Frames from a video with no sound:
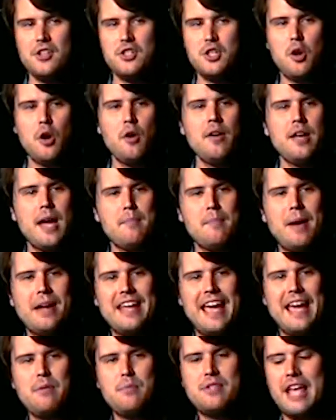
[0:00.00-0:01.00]
So growing up,
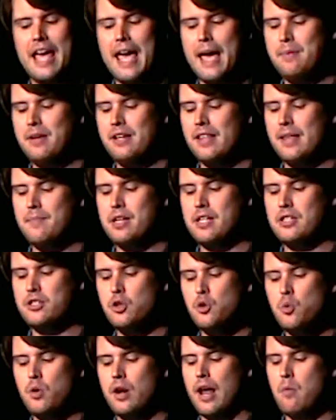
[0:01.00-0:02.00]
my dad was happy to let me
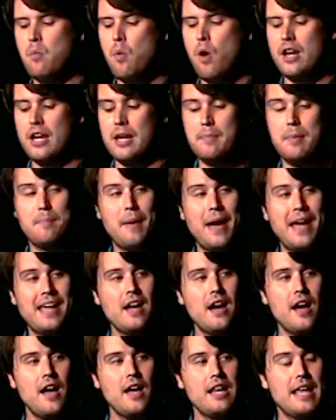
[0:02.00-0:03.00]
do what I wanted, but
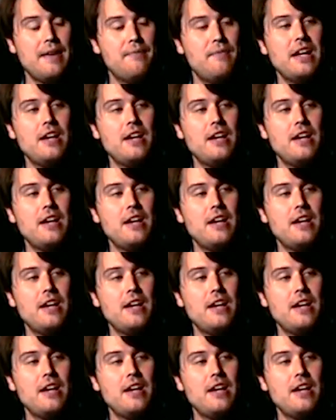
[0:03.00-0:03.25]
by God,